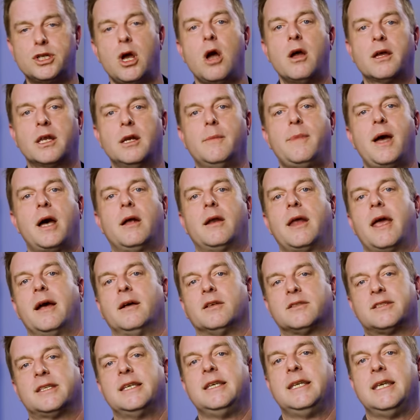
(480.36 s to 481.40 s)
talking about
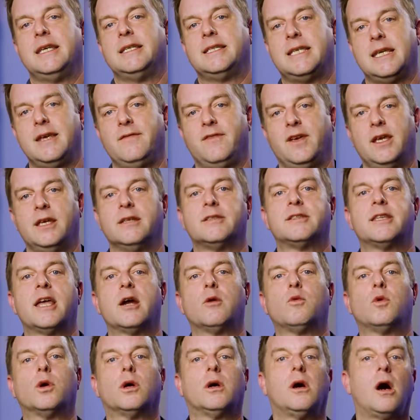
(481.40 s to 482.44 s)
LCD TVs,
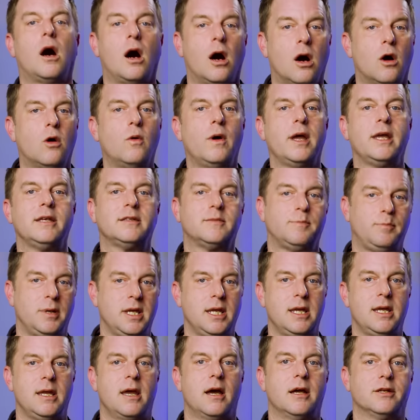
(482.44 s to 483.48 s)
there will always
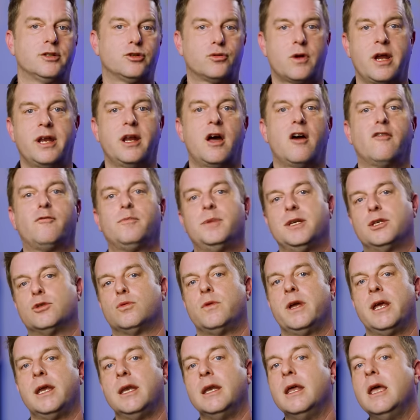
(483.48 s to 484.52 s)
be a trade-off
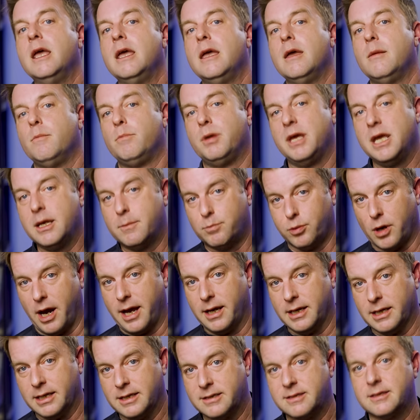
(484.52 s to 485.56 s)
between peak
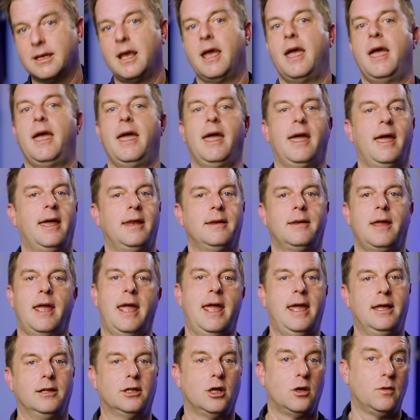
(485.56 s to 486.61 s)
brightness and
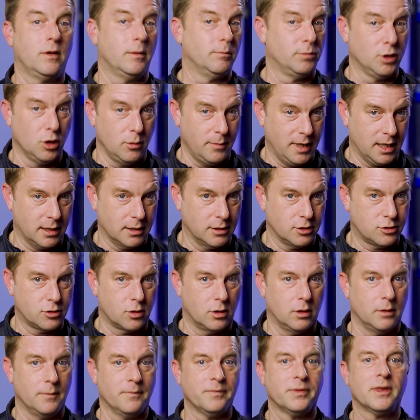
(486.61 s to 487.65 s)
halo and blooming
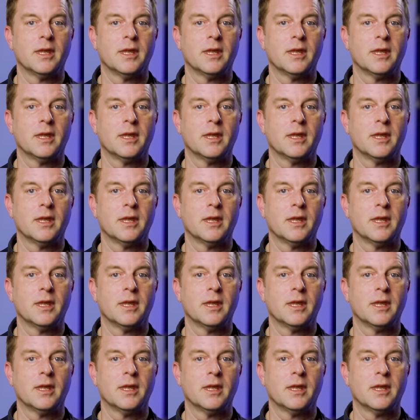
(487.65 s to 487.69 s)
control.